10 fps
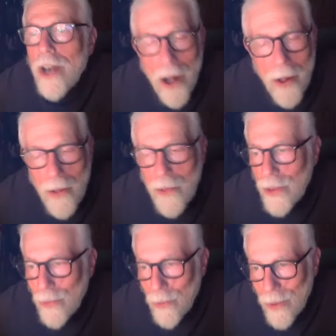all
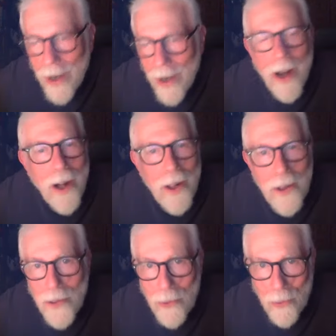the
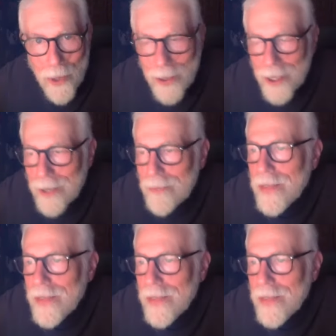work.